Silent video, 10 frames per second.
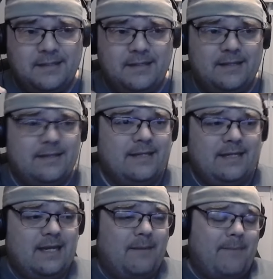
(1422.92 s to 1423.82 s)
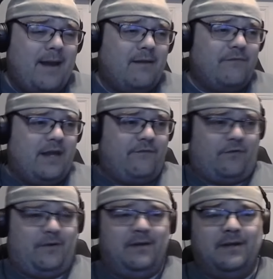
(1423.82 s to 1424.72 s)
the amount of
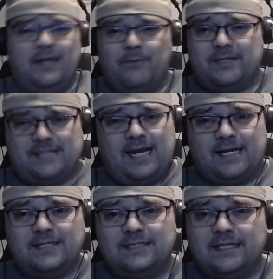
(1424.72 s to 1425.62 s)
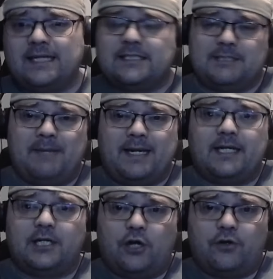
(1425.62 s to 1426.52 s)
effort it would take to get
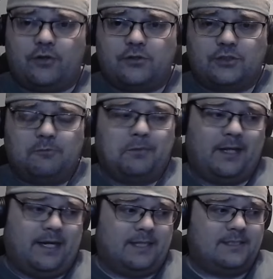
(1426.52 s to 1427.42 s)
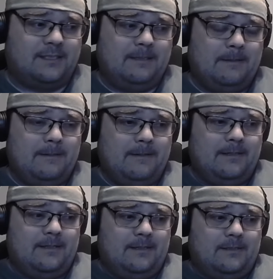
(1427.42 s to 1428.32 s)
somebody to go to those two planets
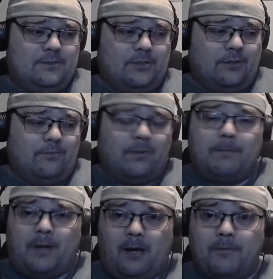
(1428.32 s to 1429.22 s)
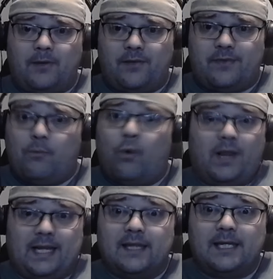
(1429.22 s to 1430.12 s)
to repopulate them
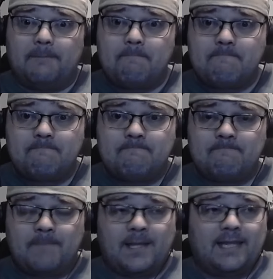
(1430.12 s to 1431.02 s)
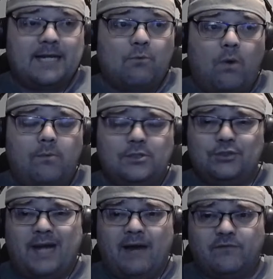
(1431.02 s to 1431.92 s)
willingly. Like, what would
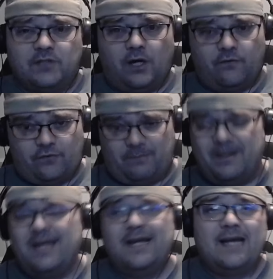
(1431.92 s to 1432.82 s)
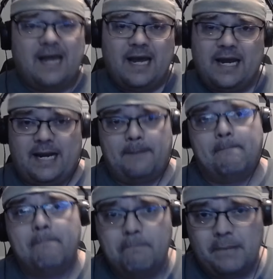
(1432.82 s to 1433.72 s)
you have to offer them? Hey,
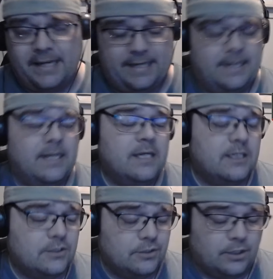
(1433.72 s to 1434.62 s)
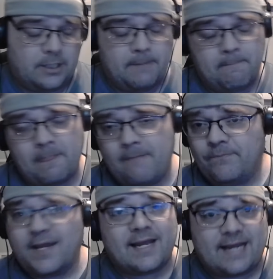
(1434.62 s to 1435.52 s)
buddy, look,
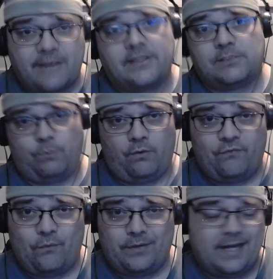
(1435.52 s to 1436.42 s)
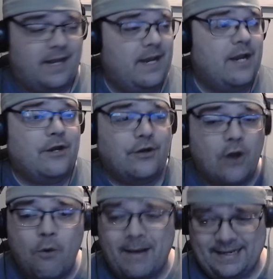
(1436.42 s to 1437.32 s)
got this world for you.
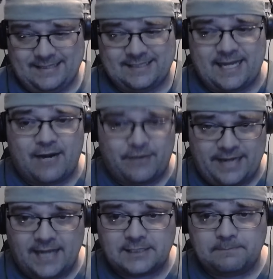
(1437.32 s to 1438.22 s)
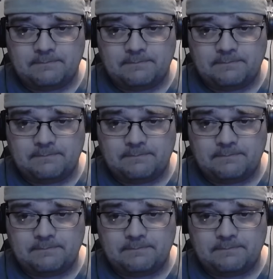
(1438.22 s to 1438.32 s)
Nobody's there yet.